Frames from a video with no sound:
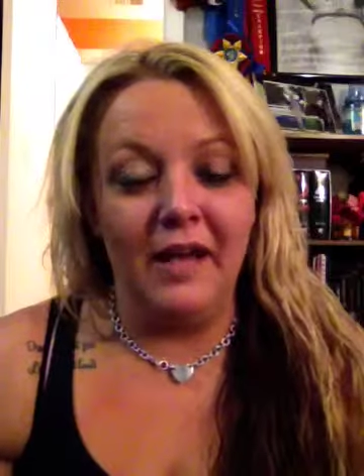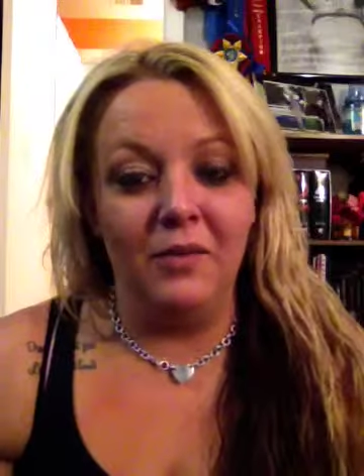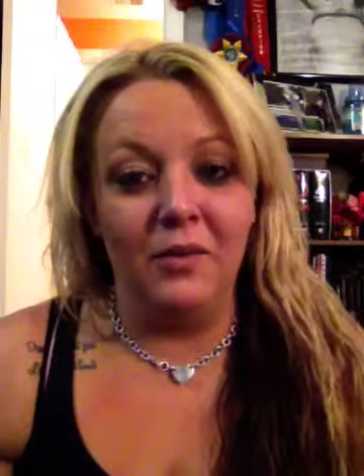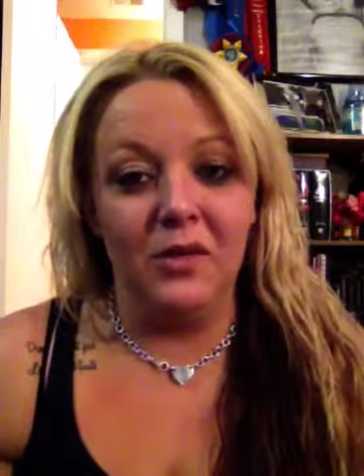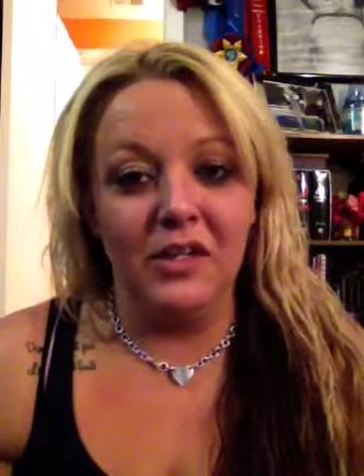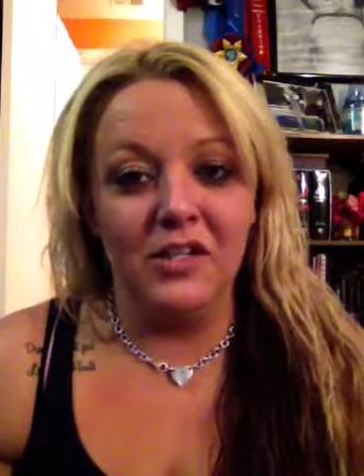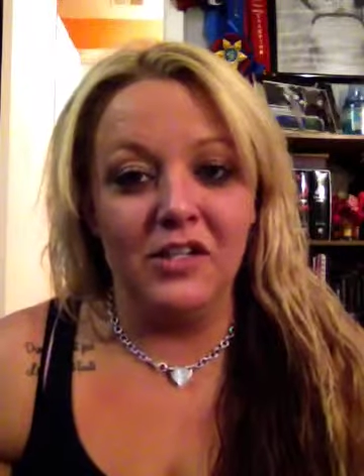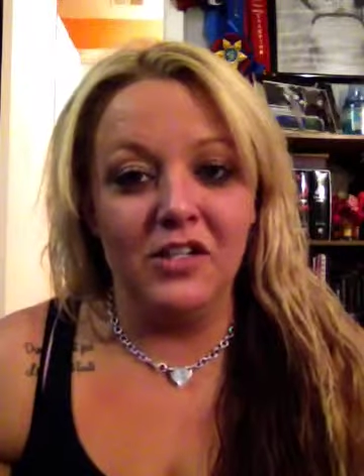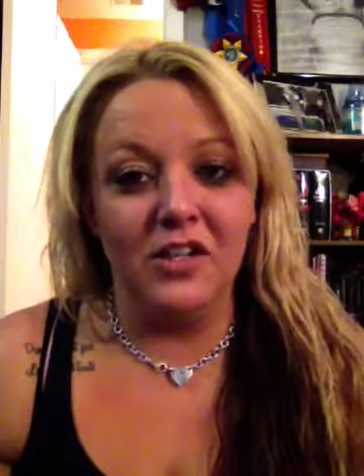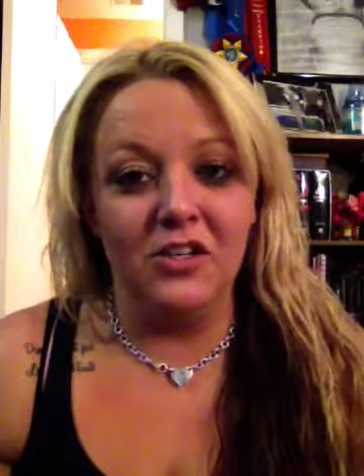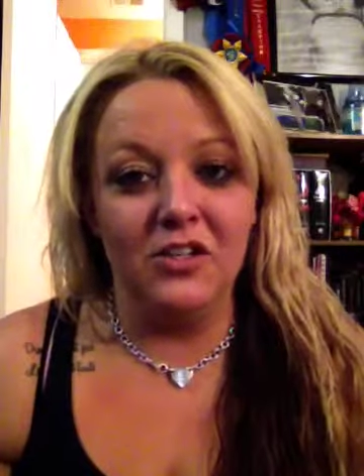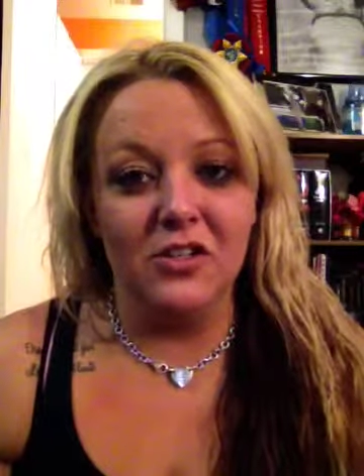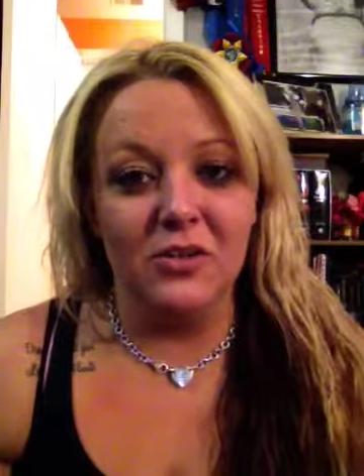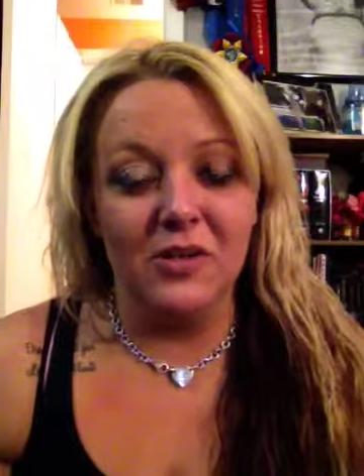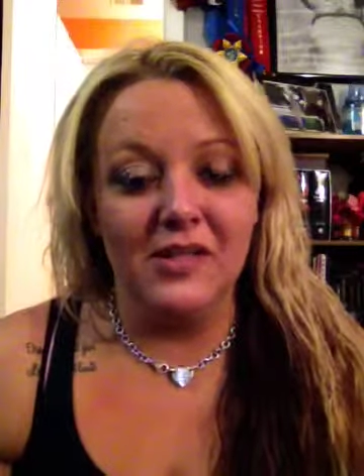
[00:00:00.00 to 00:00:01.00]
and we're gonna
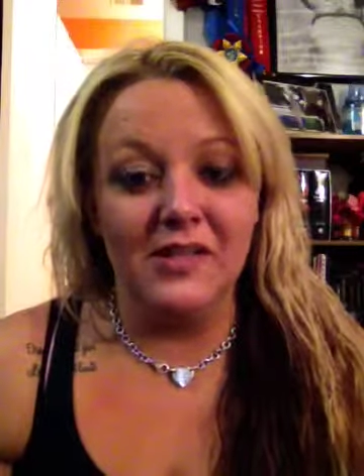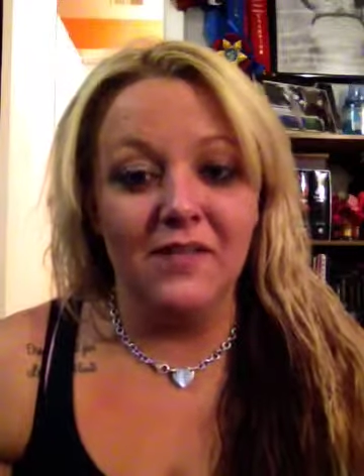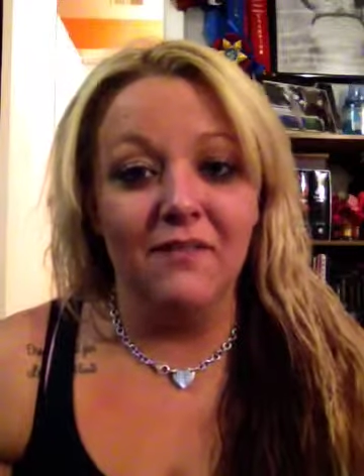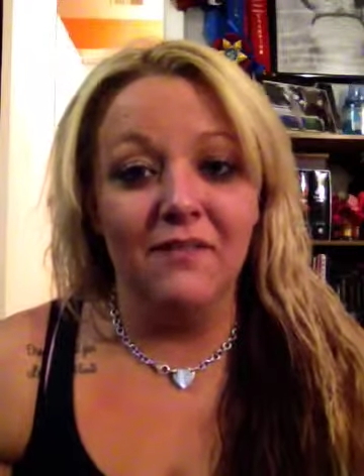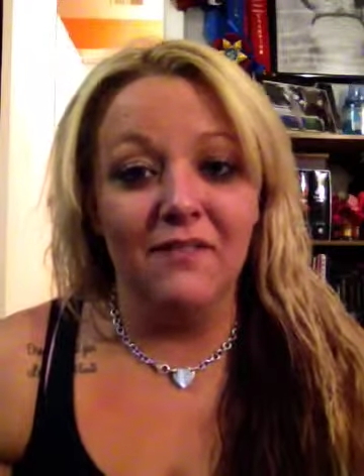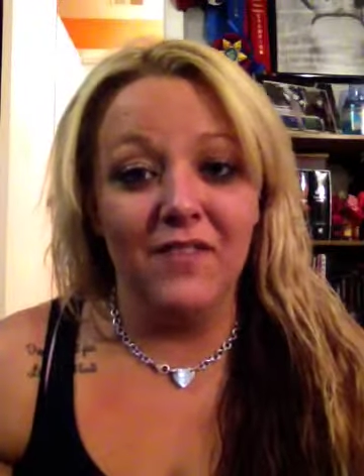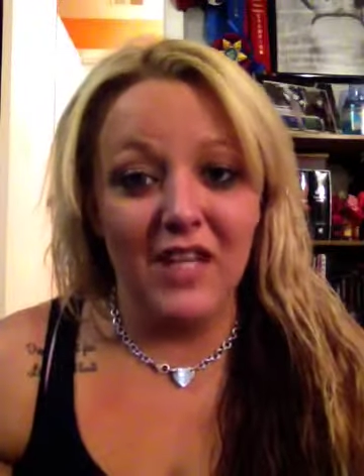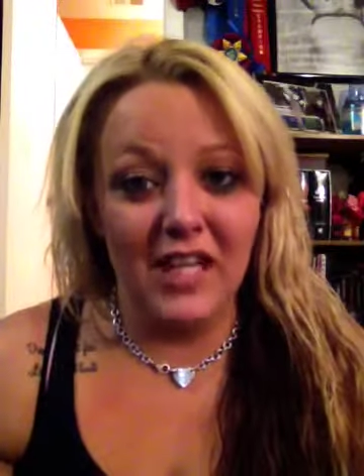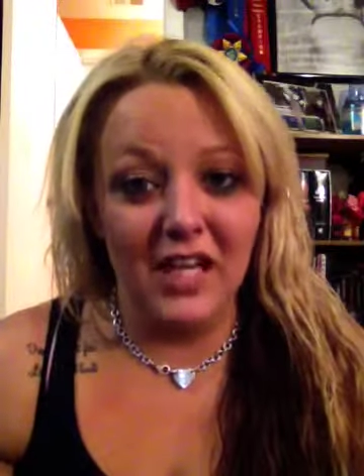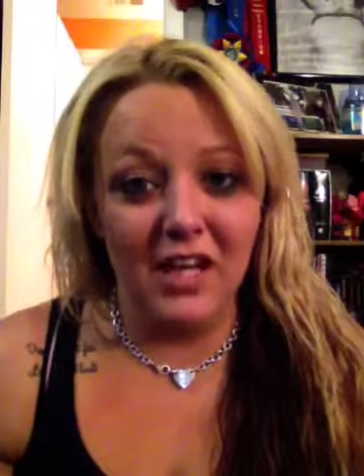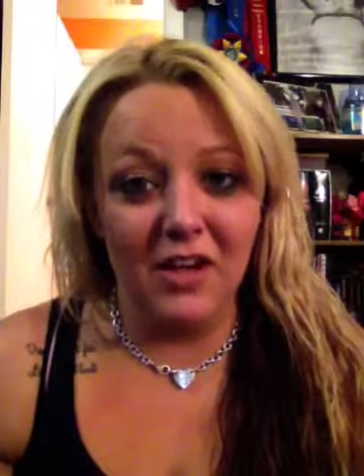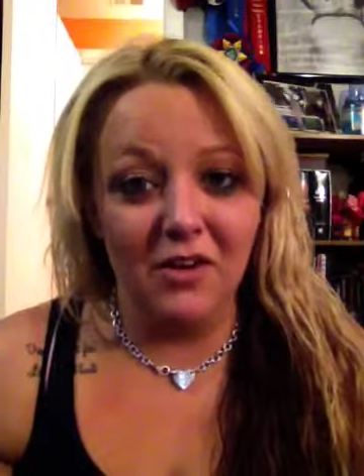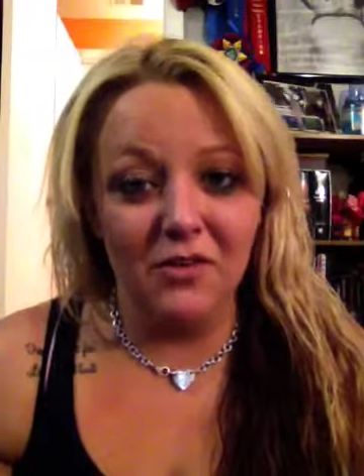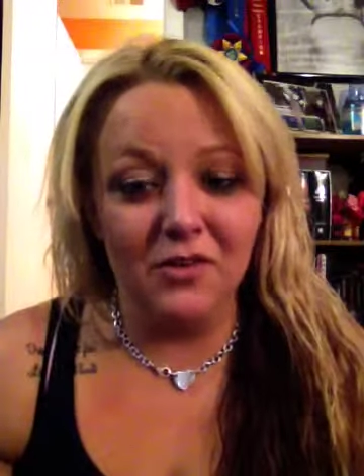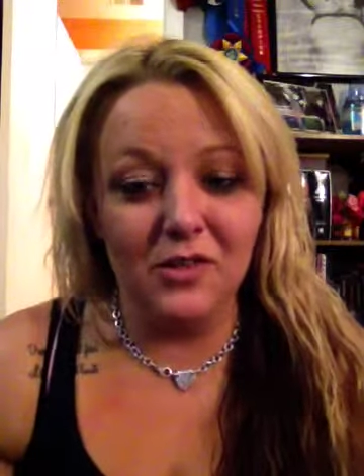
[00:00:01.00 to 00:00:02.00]
start doing some
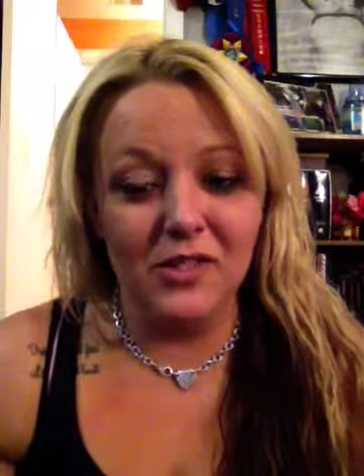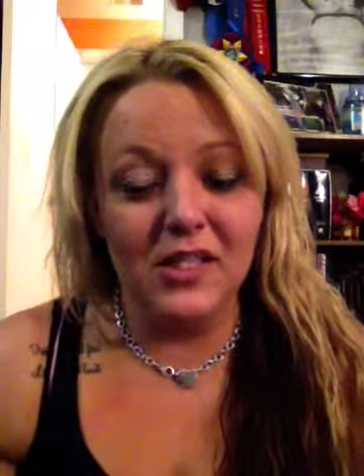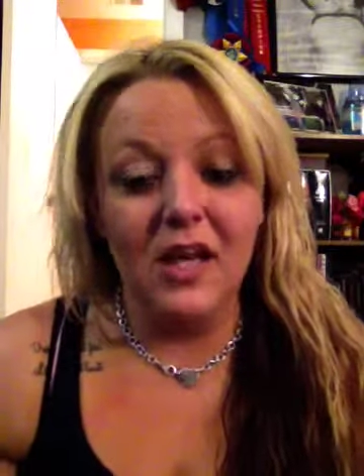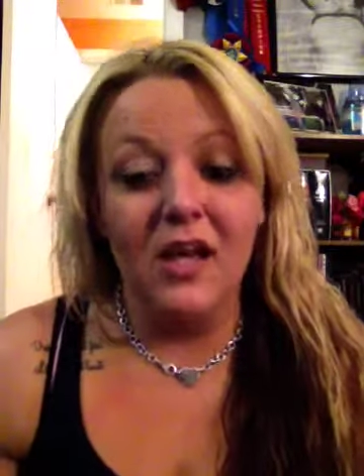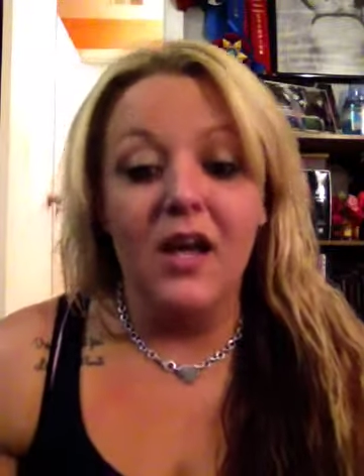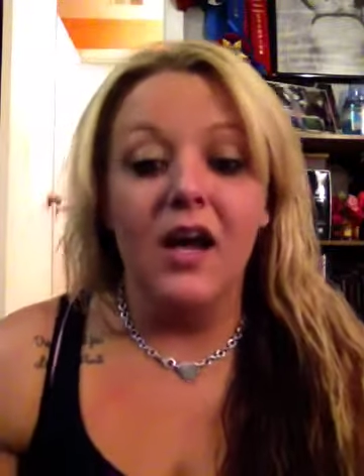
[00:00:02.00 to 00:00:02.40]
videos.